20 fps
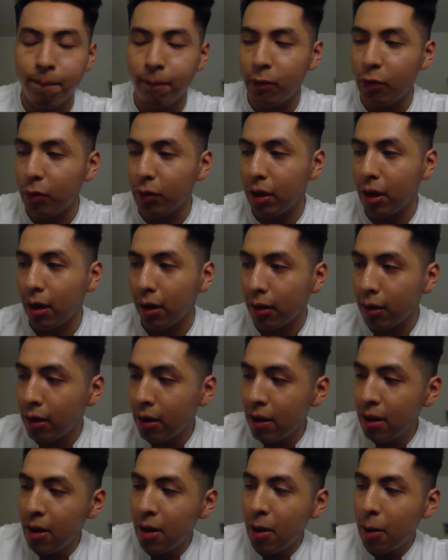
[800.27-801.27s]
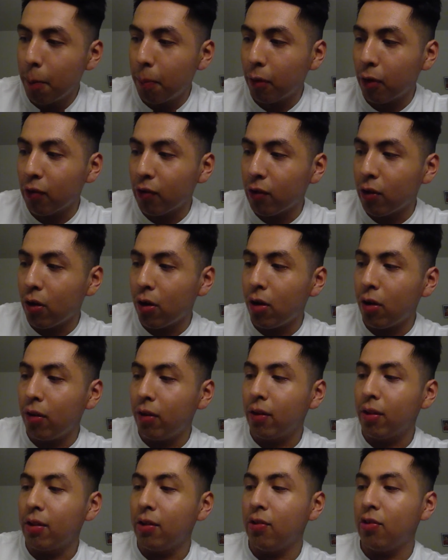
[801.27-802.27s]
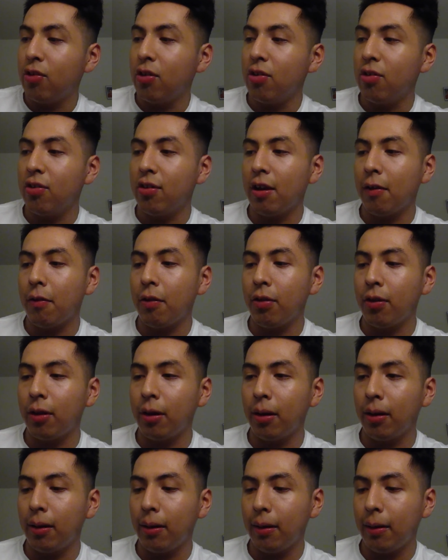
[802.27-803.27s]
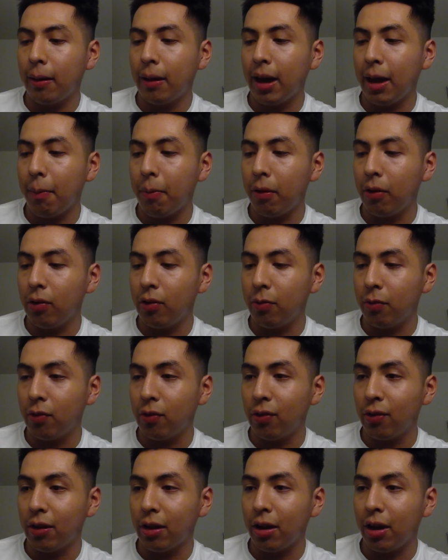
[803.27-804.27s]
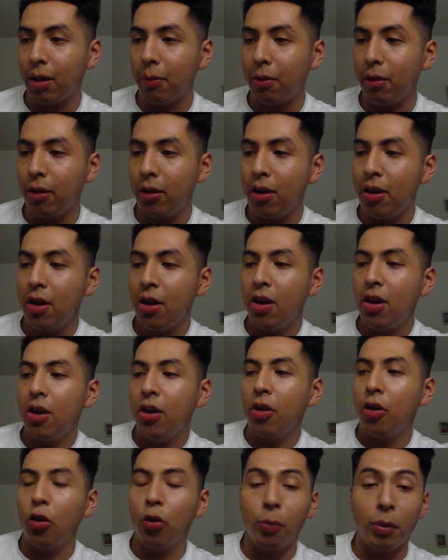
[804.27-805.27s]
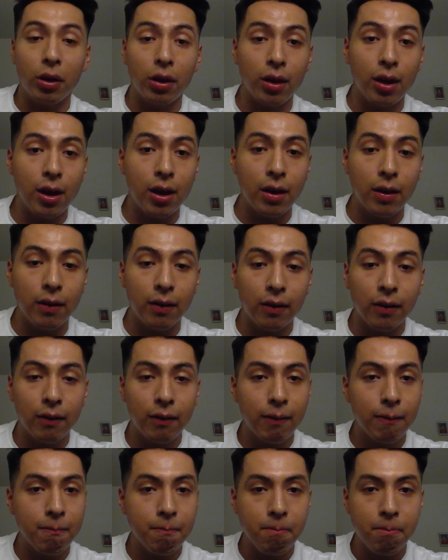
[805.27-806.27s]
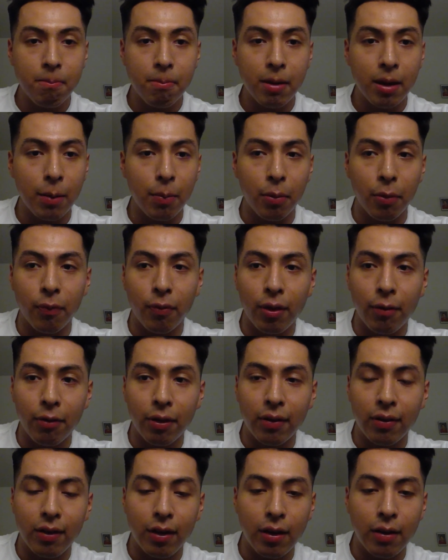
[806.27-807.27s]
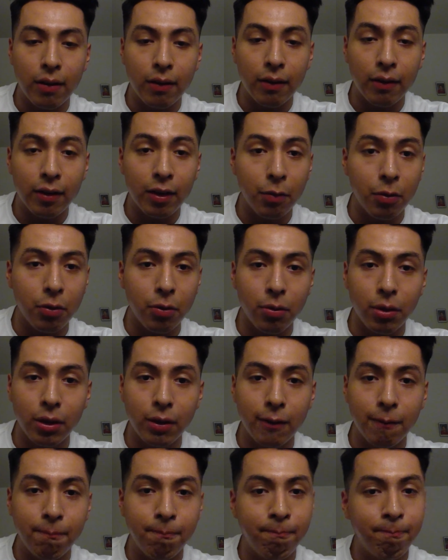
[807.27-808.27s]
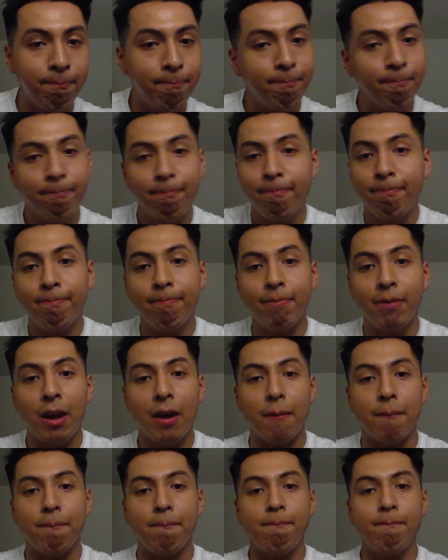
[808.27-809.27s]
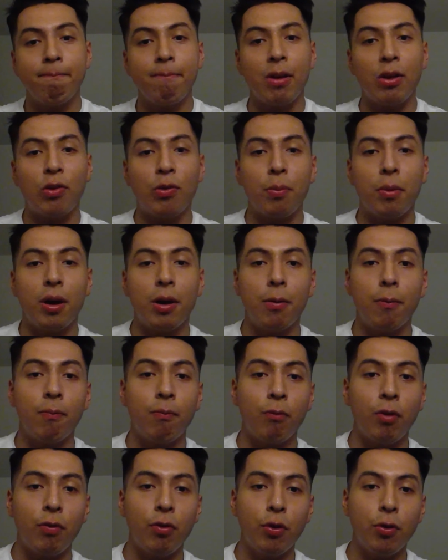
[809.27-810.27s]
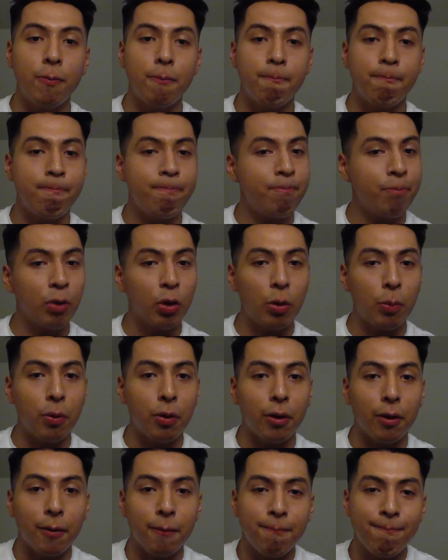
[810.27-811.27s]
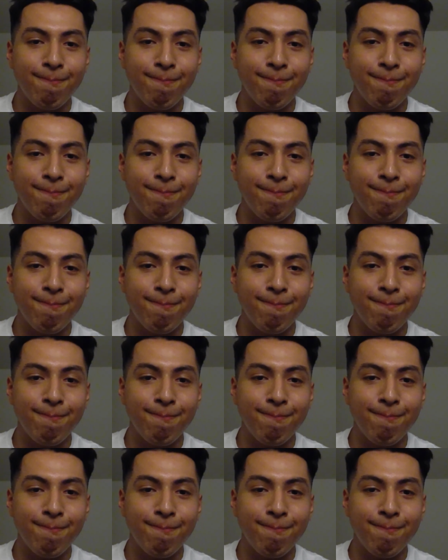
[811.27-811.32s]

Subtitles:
So yeah, book is called This Changes Everything, Capitalism versus the Climate. Naomi Klein, 8.5 out of 10. Give it a read. Yeah, that's my review. Good book.